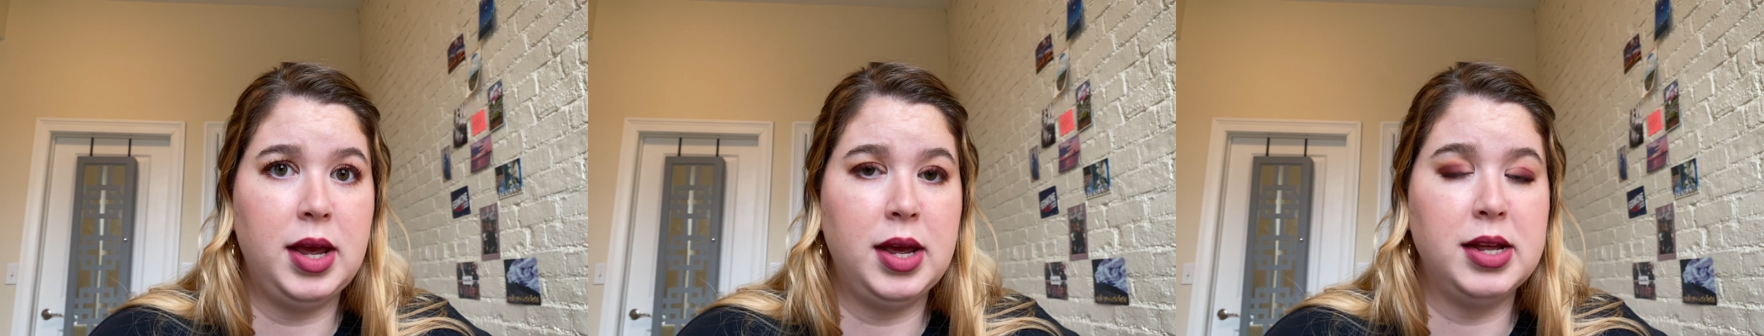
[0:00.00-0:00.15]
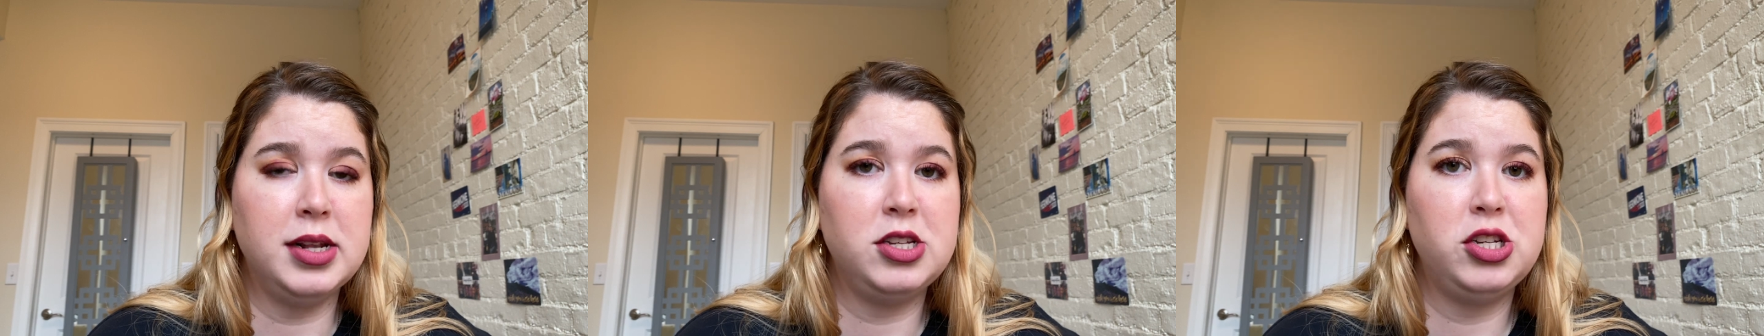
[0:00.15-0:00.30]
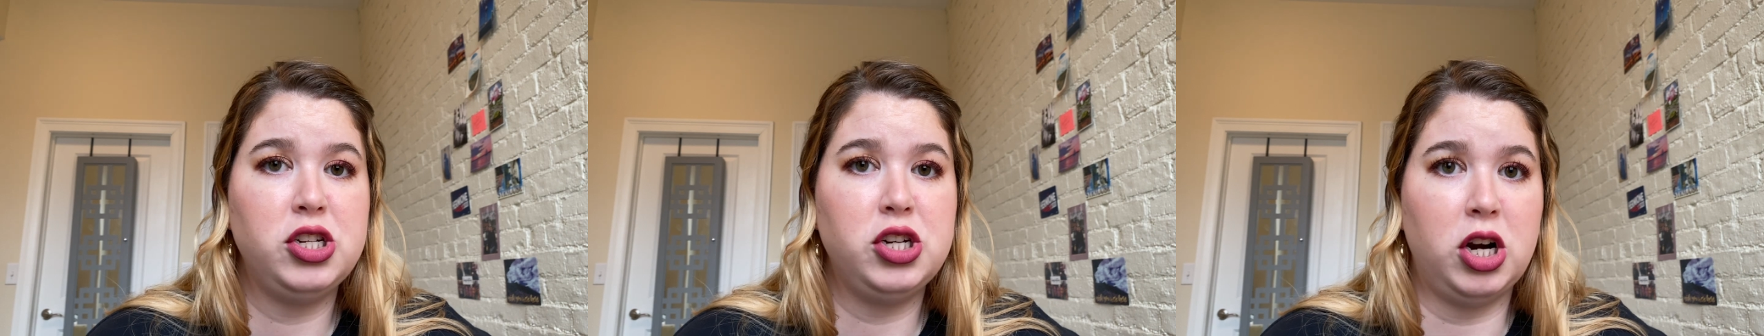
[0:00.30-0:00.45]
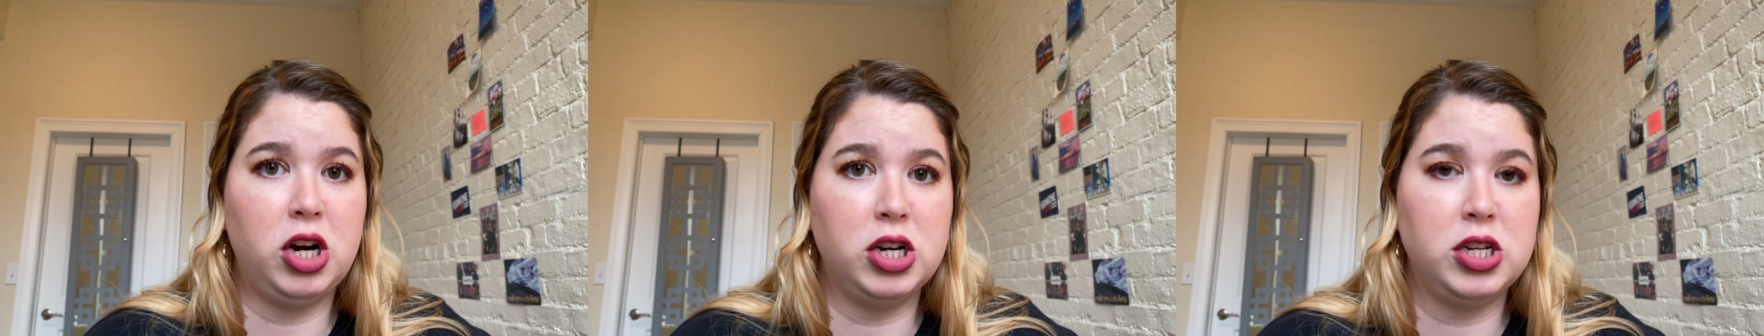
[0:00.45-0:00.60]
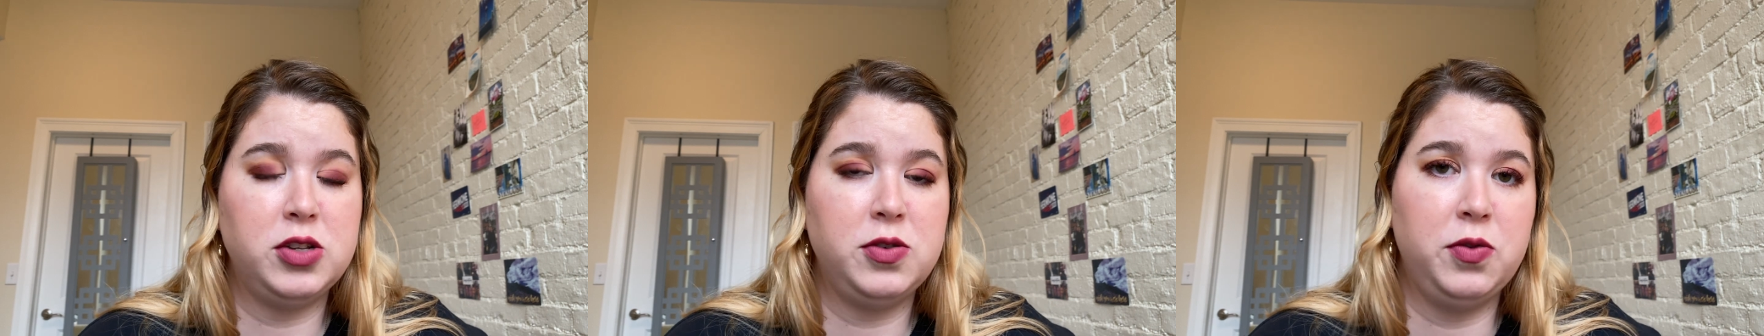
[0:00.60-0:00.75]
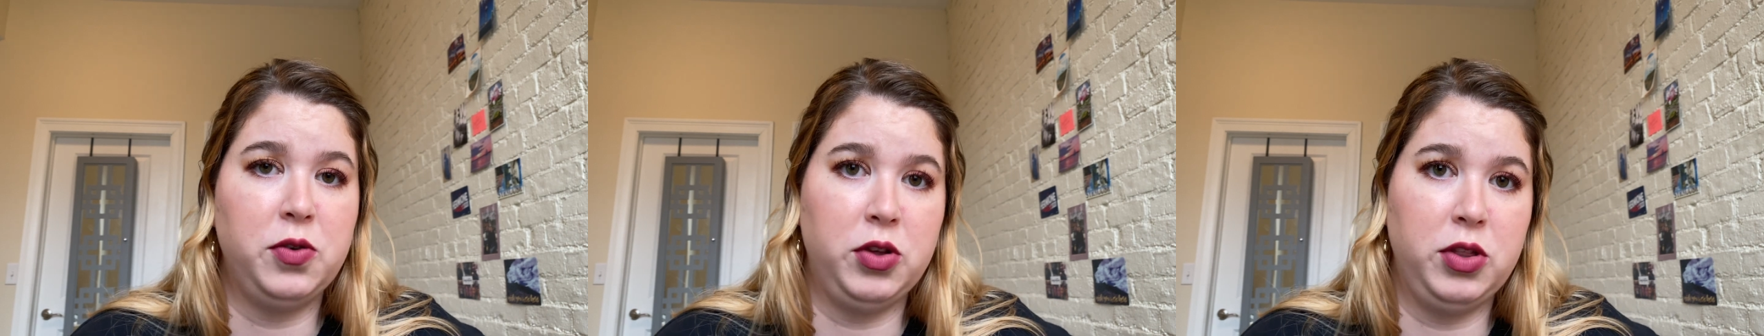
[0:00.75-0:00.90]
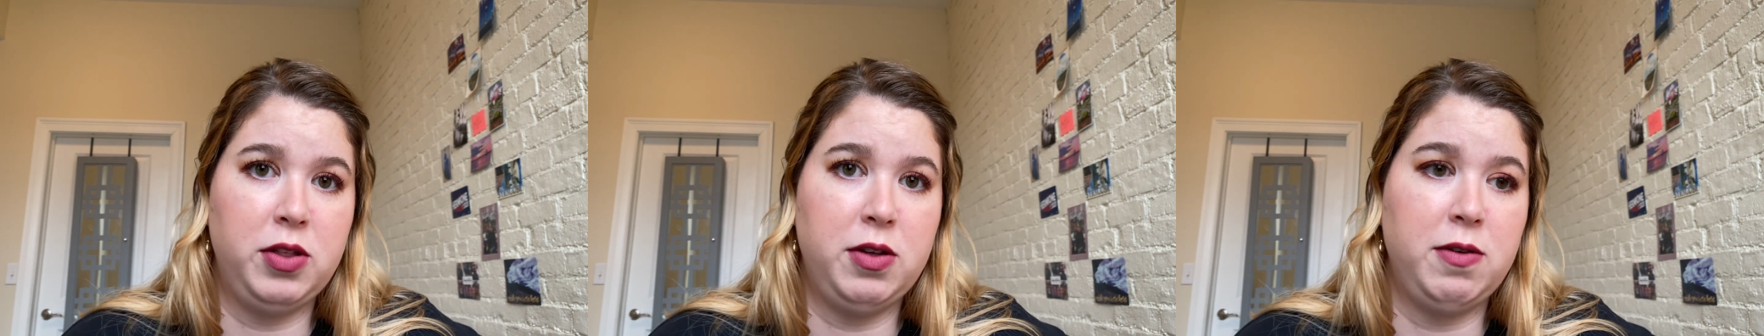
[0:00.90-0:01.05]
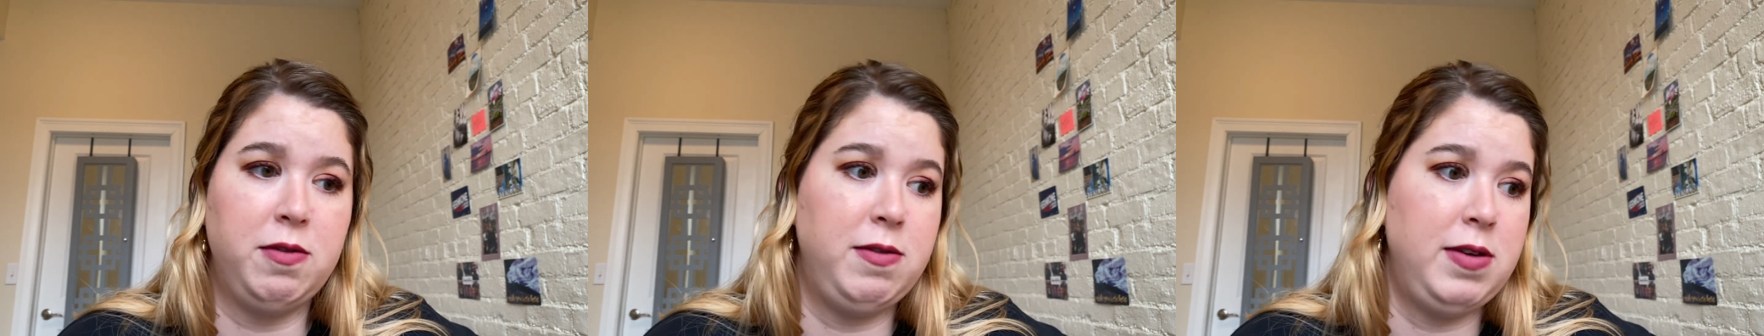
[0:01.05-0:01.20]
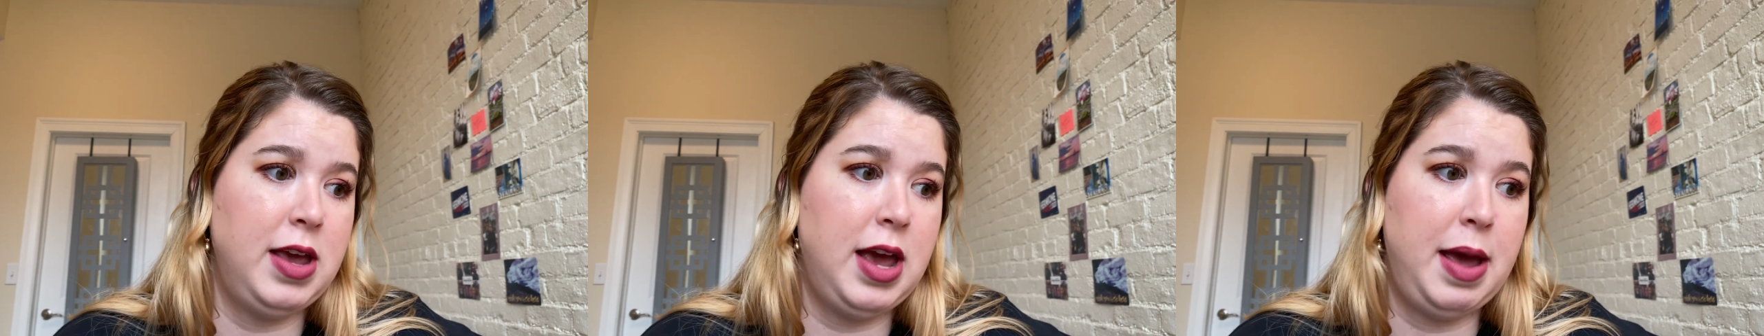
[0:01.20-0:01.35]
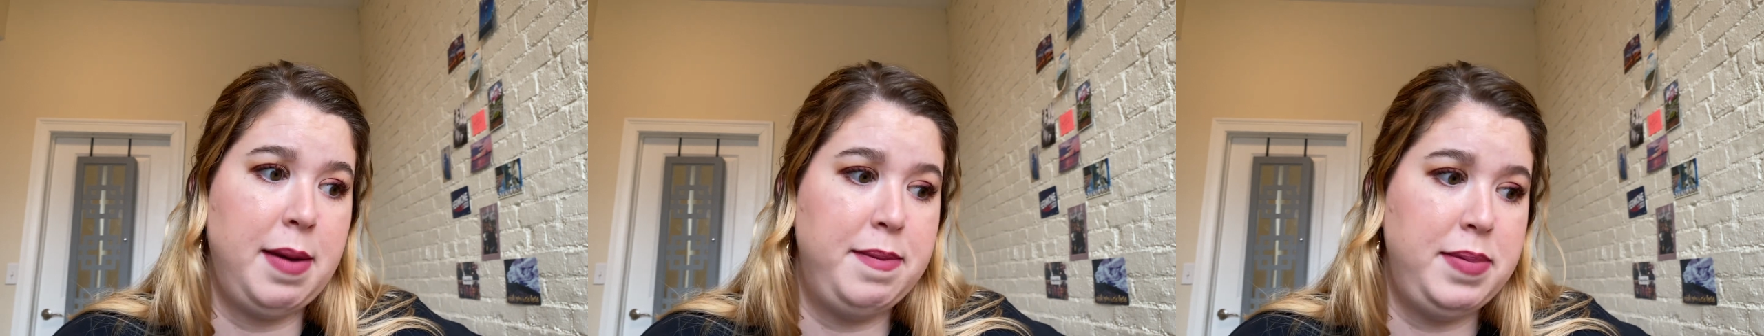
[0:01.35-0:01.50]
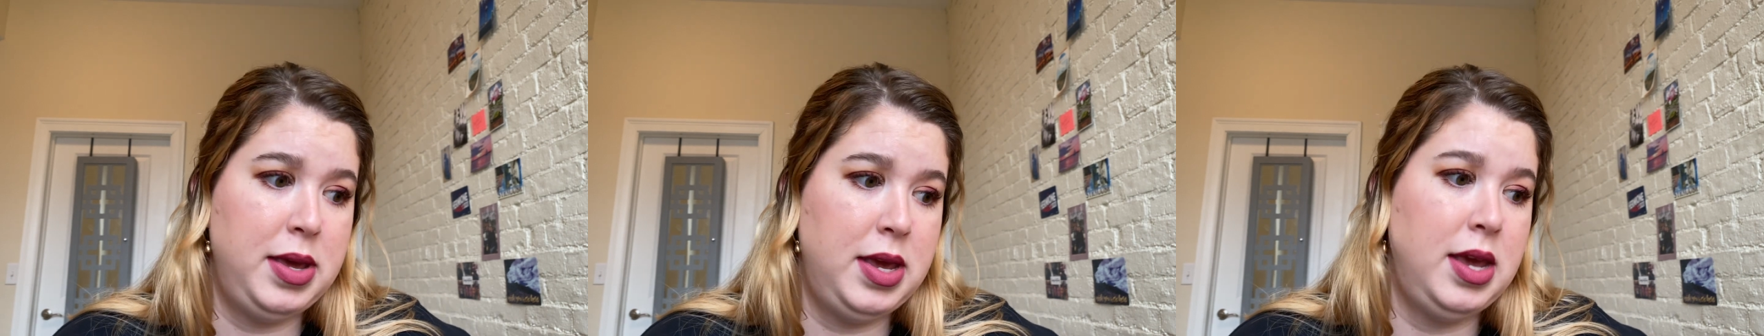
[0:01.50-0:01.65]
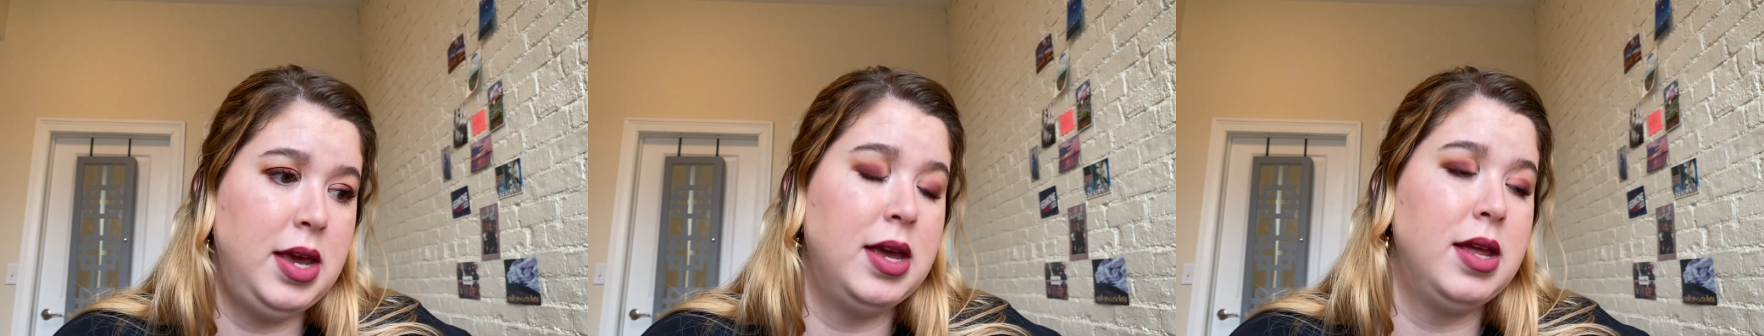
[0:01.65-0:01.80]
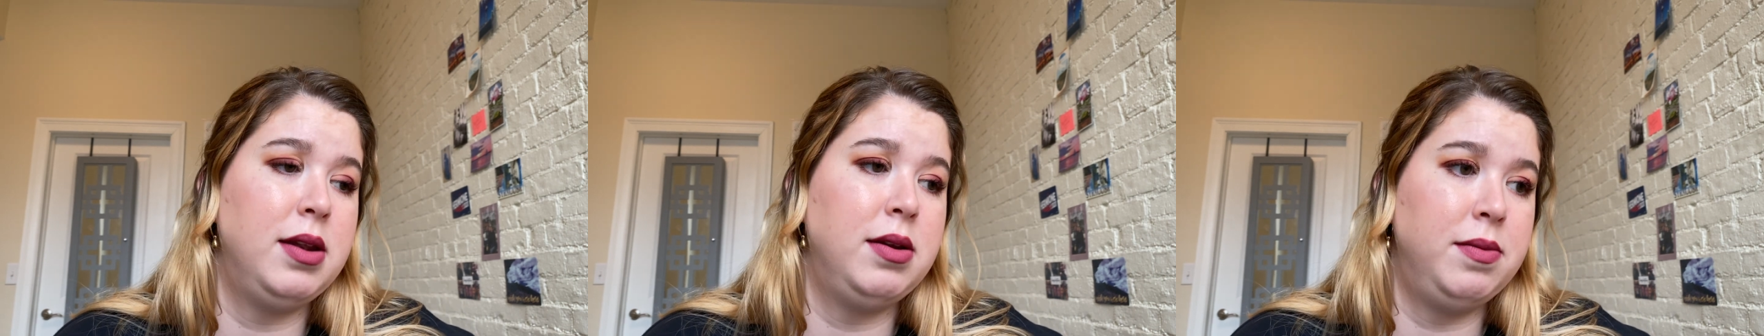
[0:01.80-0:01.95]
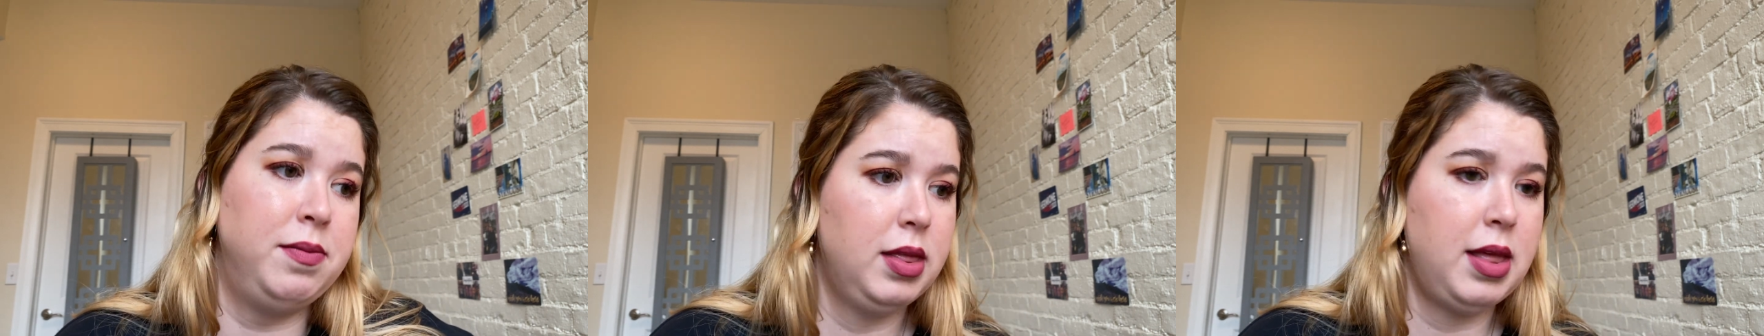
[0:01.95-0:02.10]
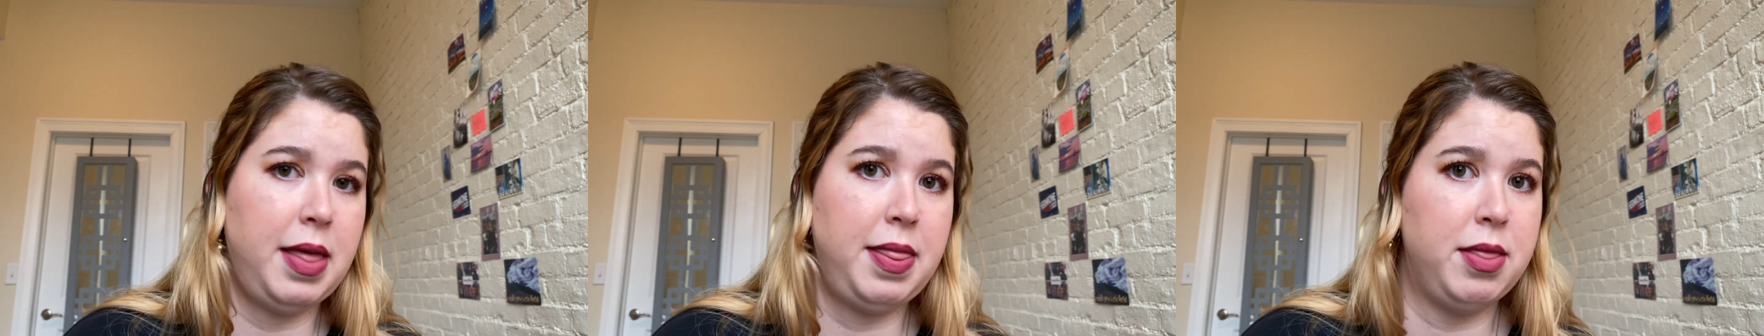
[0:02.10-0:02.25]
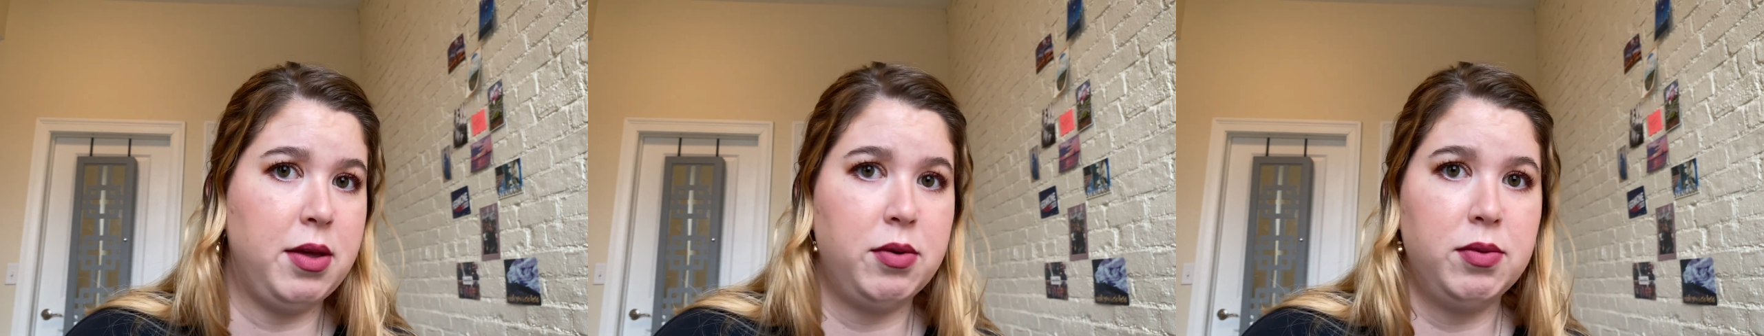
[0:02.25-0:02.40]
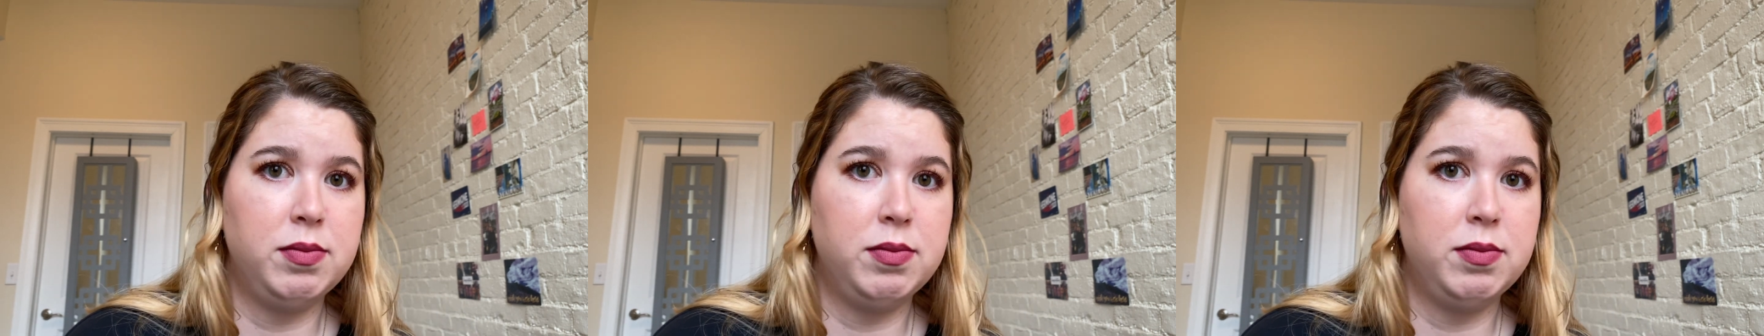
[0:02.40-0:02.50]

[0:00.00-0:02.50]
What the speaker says: it starts for the VIB and then the